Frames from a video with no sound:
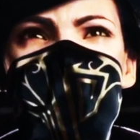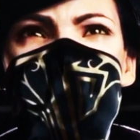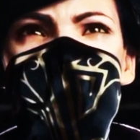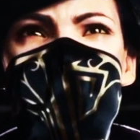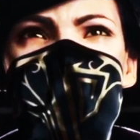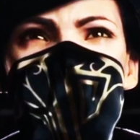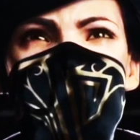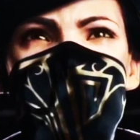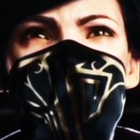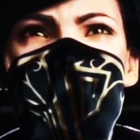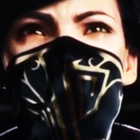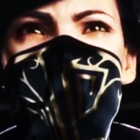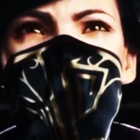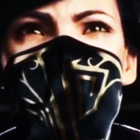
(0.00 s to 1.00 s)
Yep.
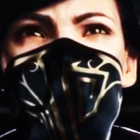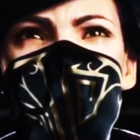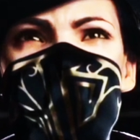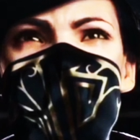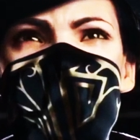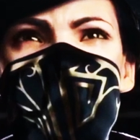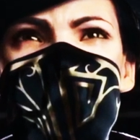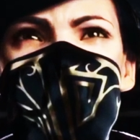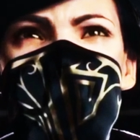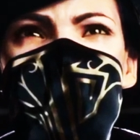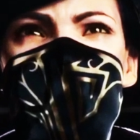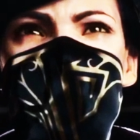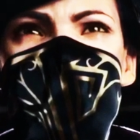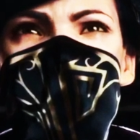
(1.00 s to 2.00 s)
An actual
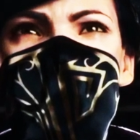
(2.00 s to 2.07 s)
one.